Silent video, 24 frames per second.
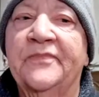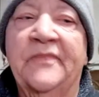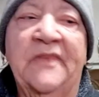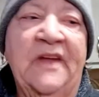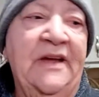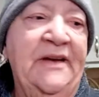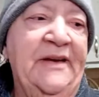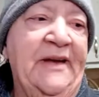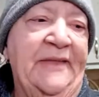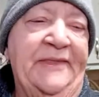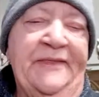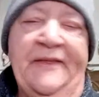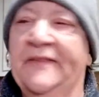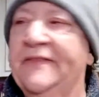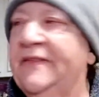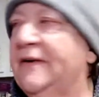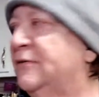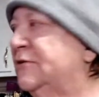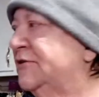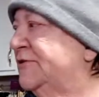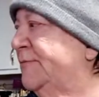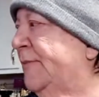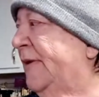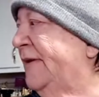And I think that
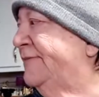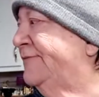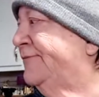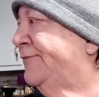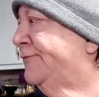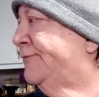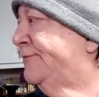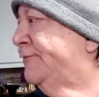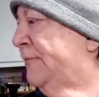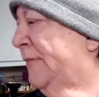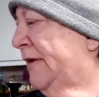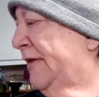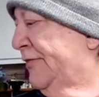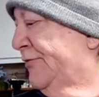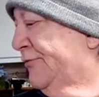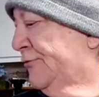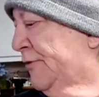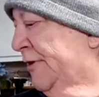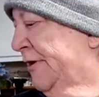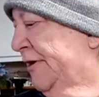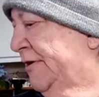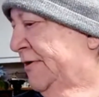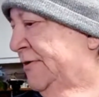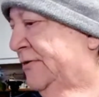was my my
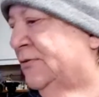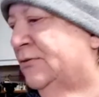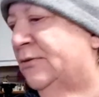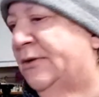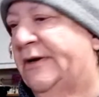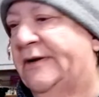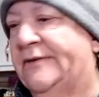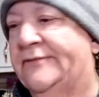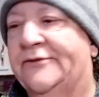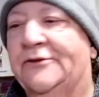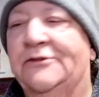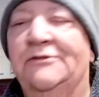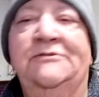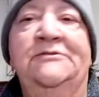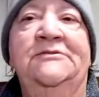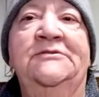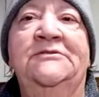three, whatever.